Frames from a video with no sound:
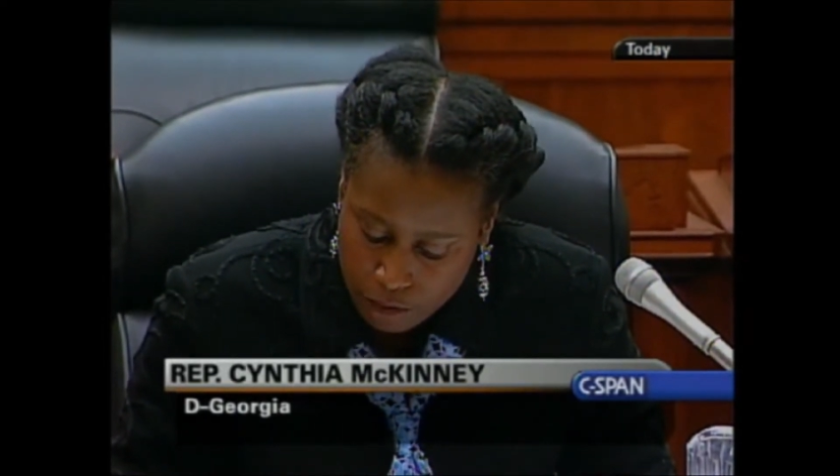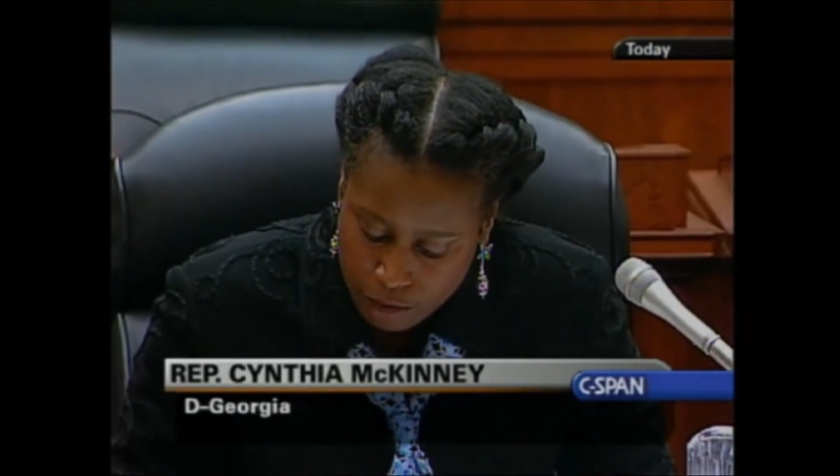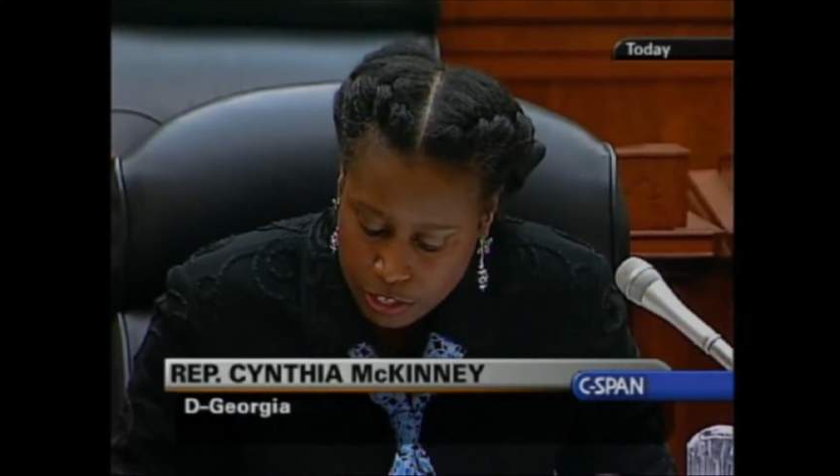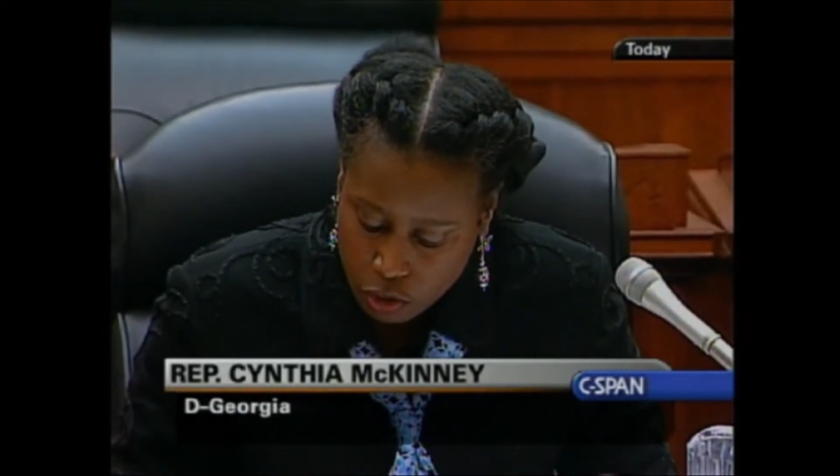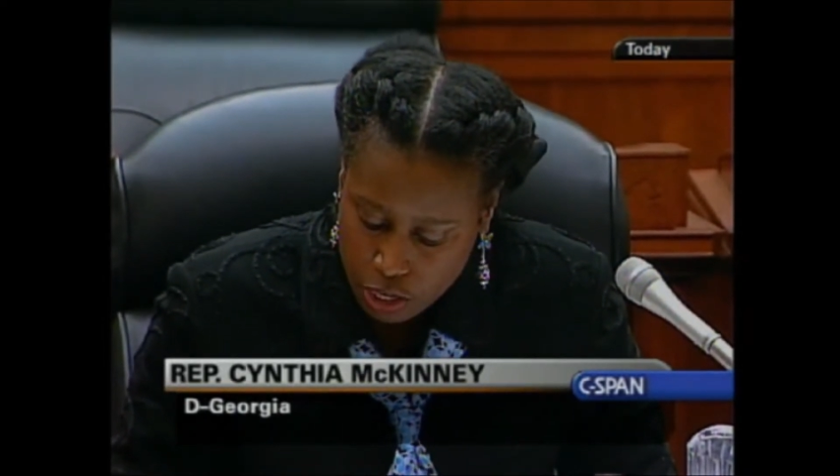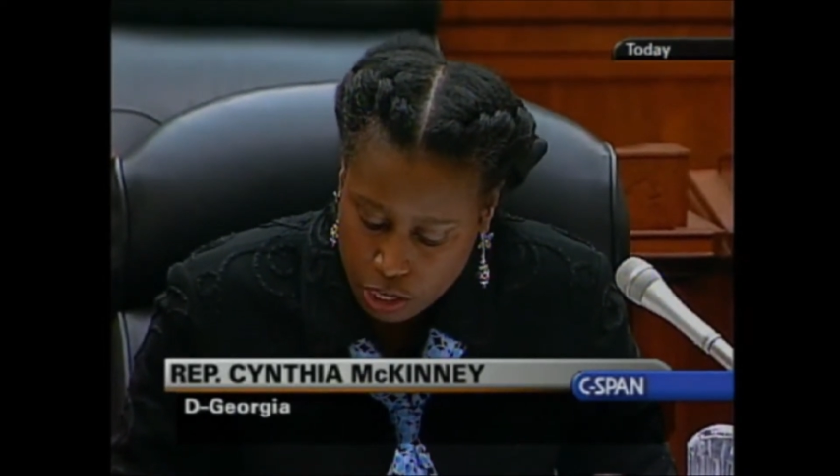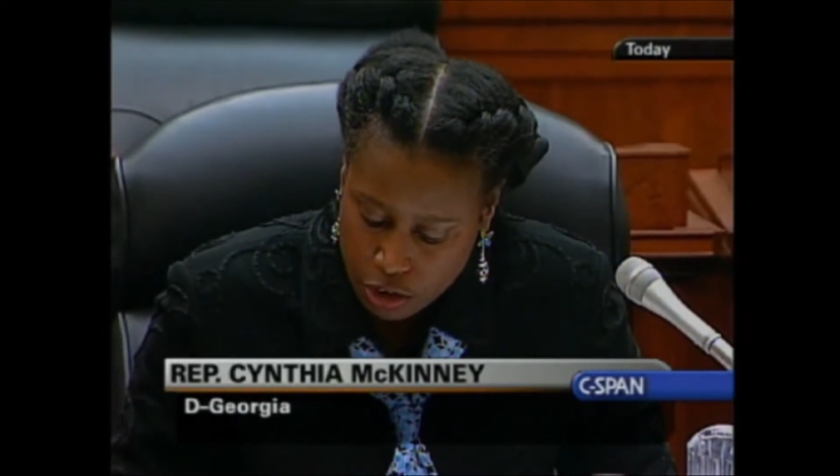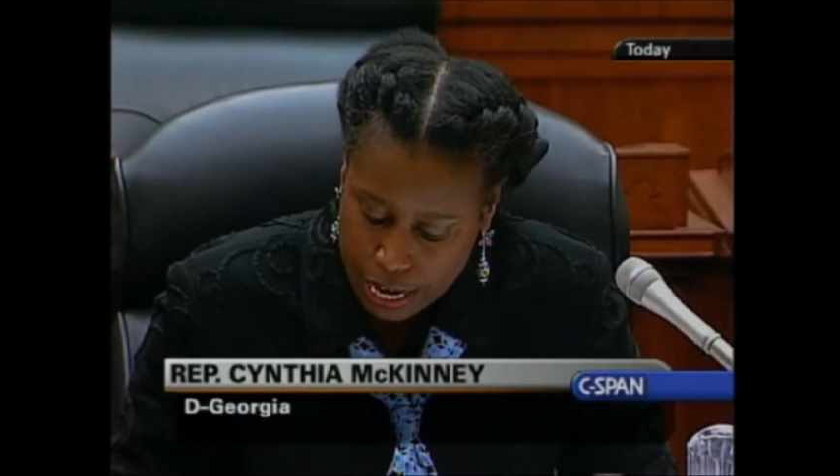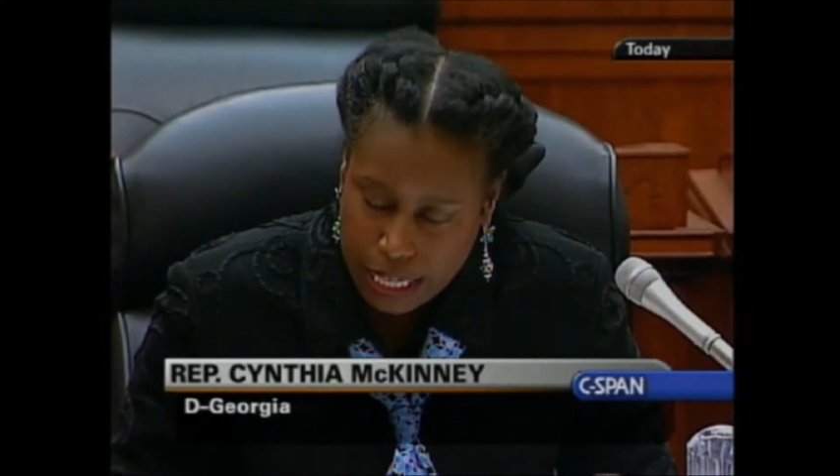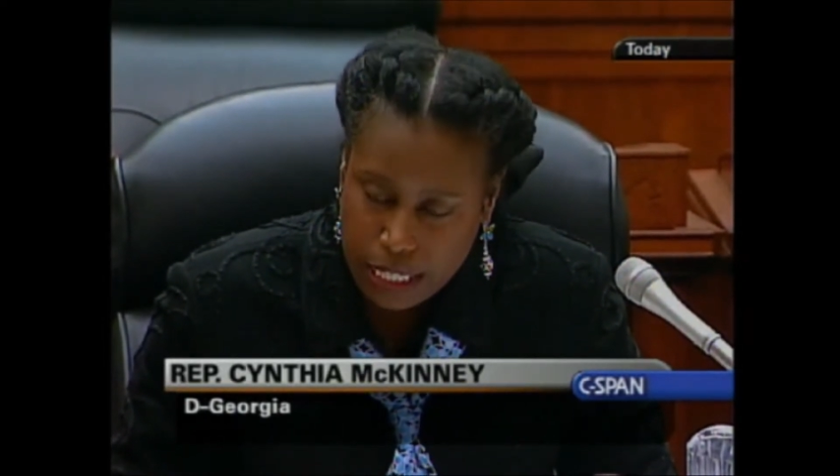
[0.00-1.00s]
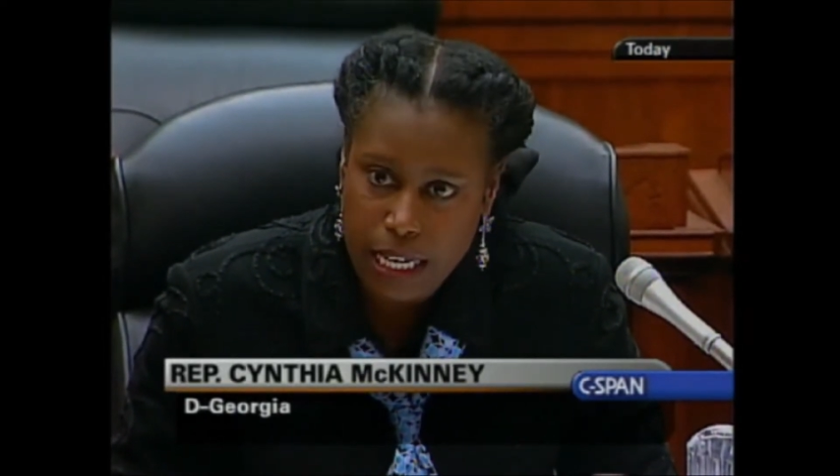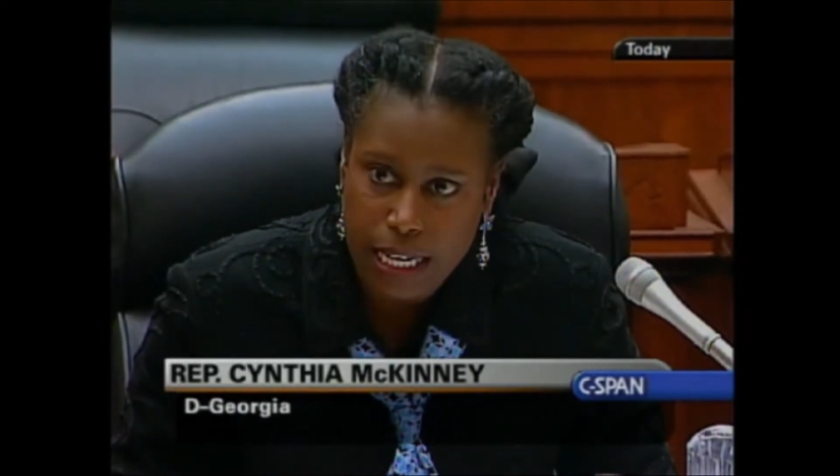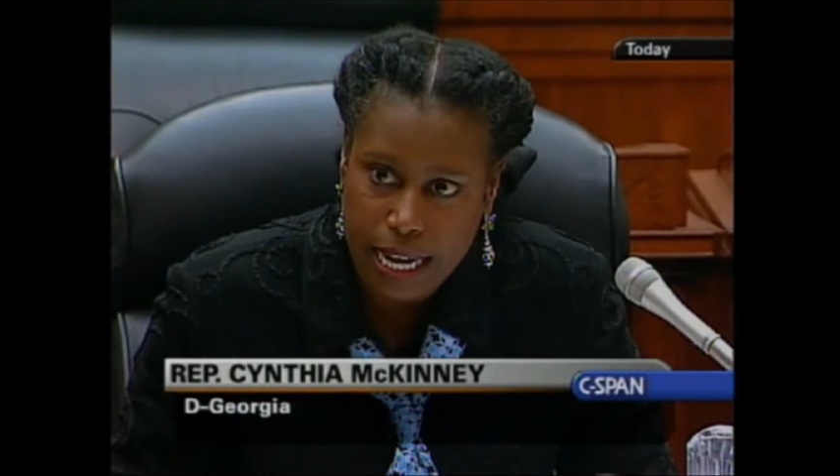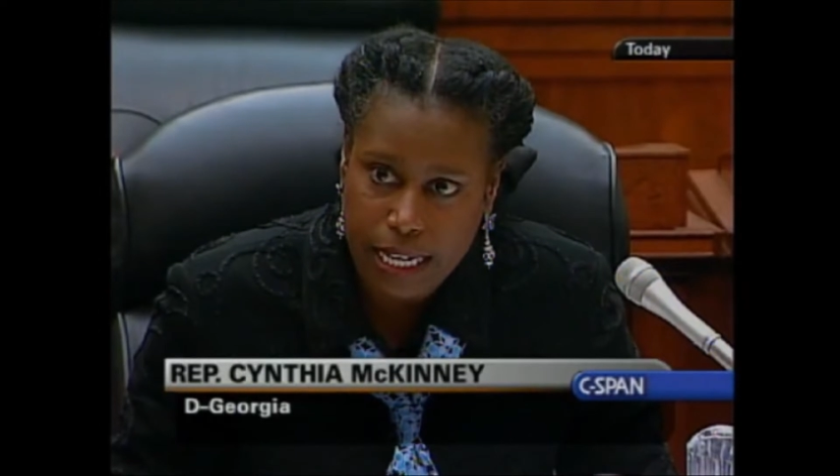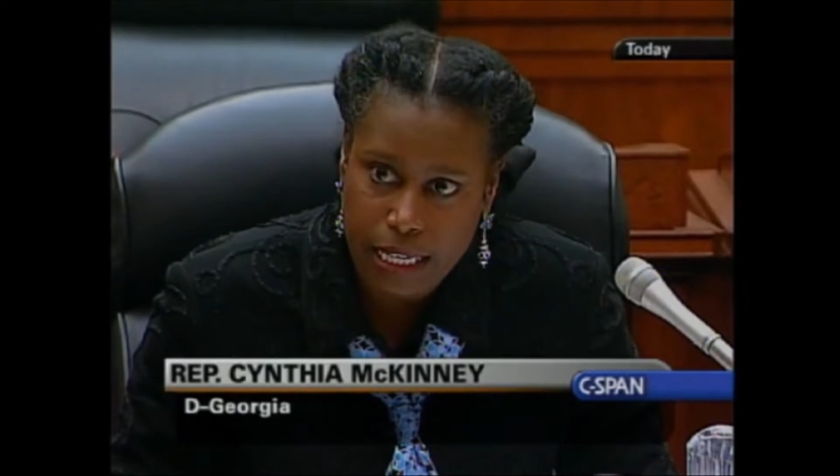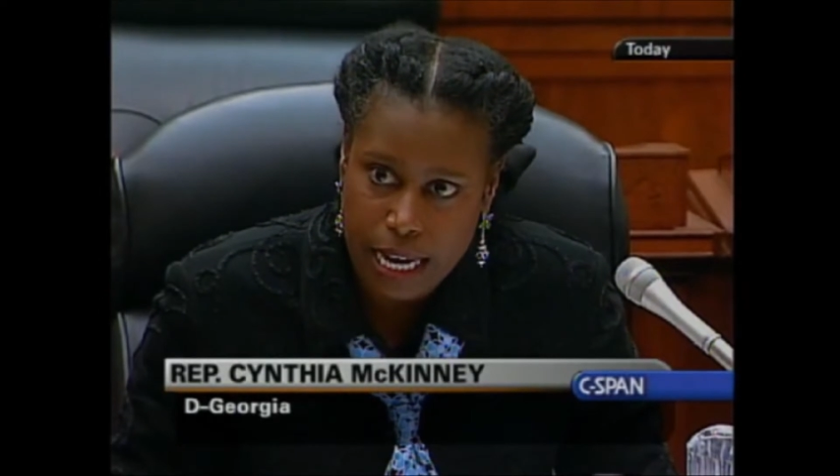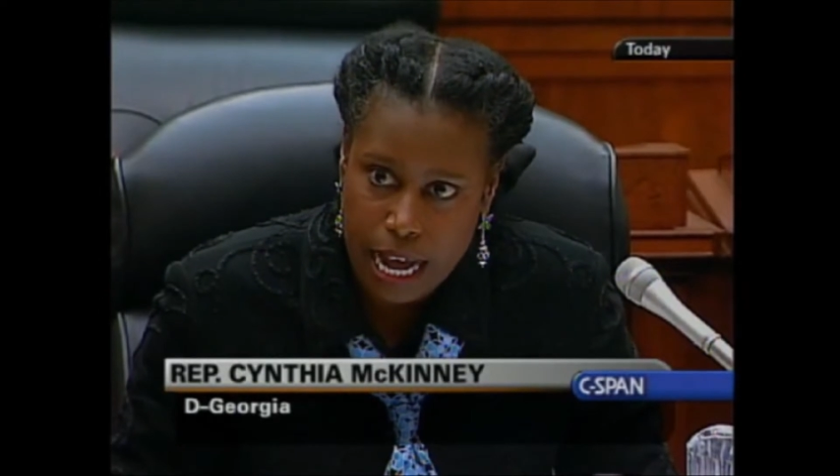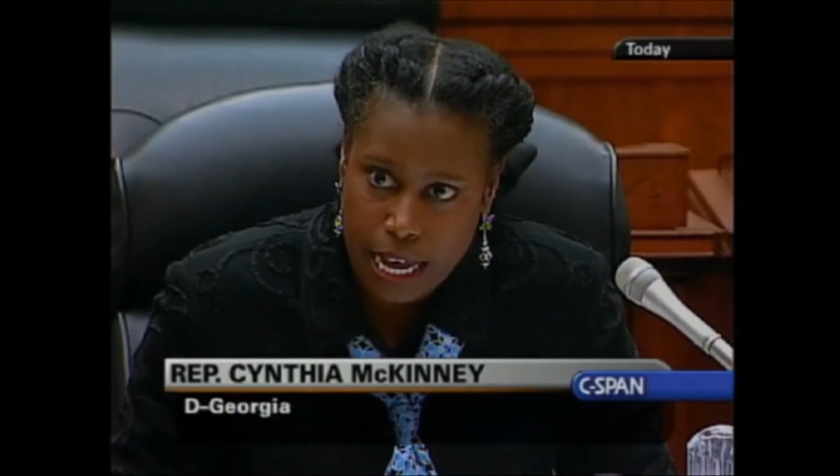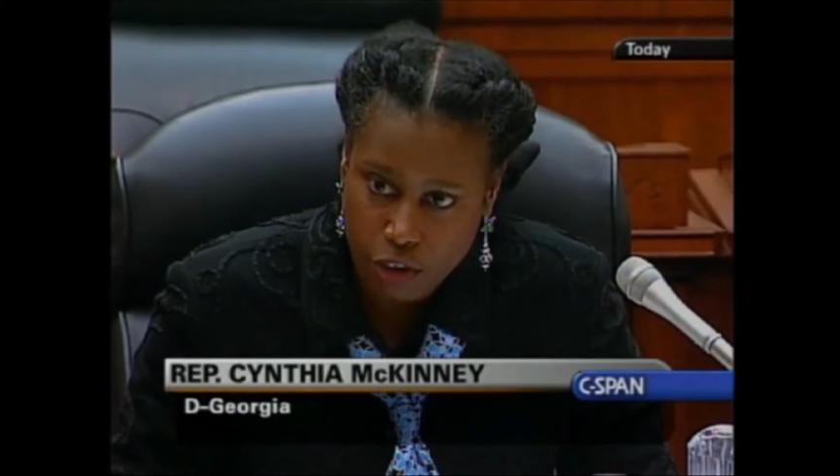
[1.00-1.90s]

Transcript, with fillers: Fiscal year nineteen ninety-nine,